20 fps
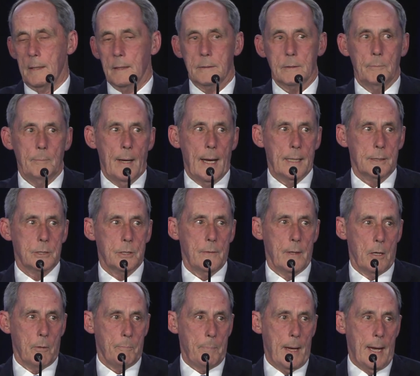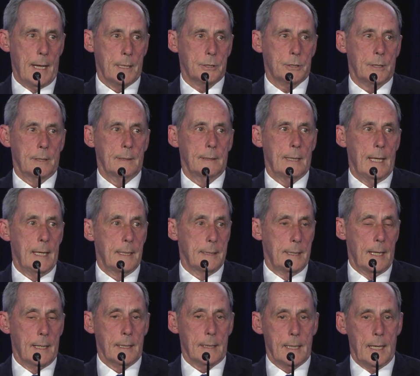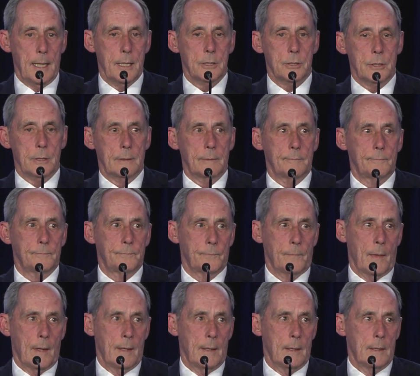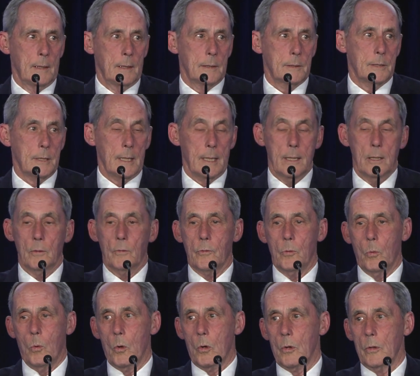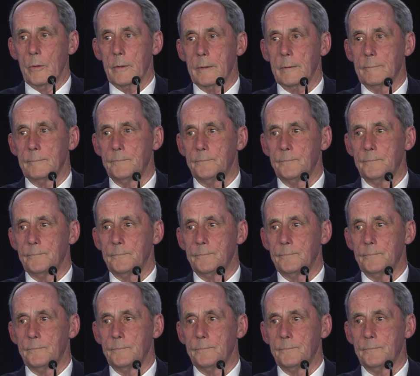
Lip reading: to match their passion and dedication to heal the world.